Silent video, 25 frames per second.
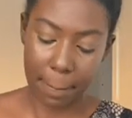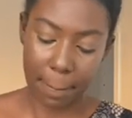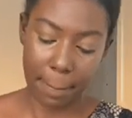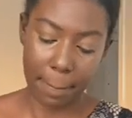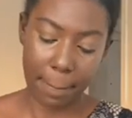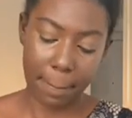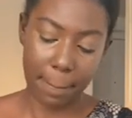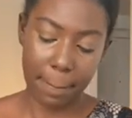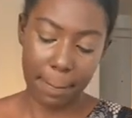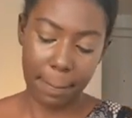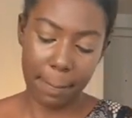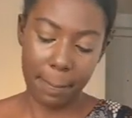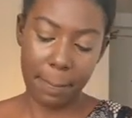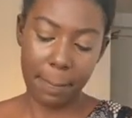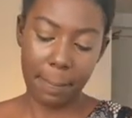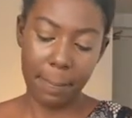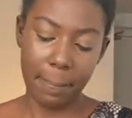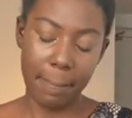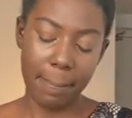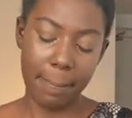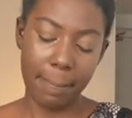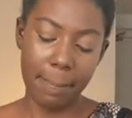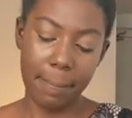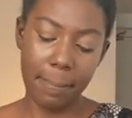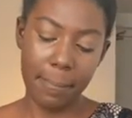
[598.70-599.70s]

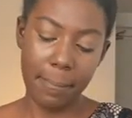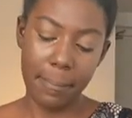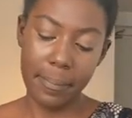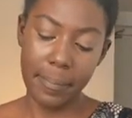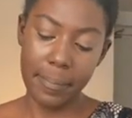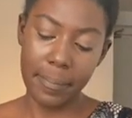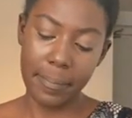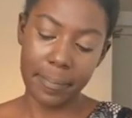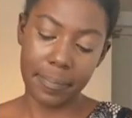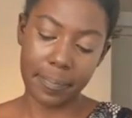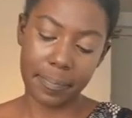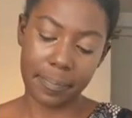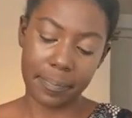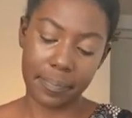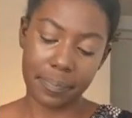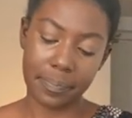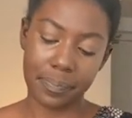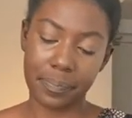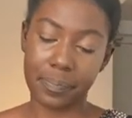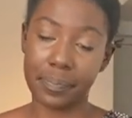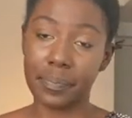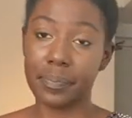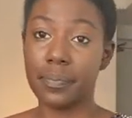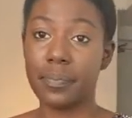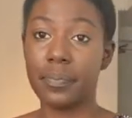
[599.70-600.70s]

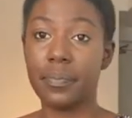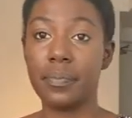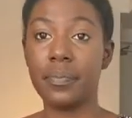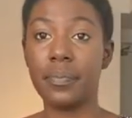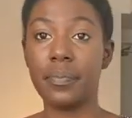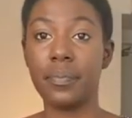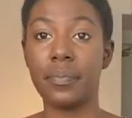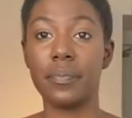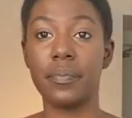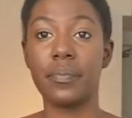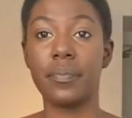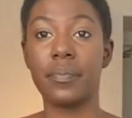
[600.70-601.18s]
Nobody speaks.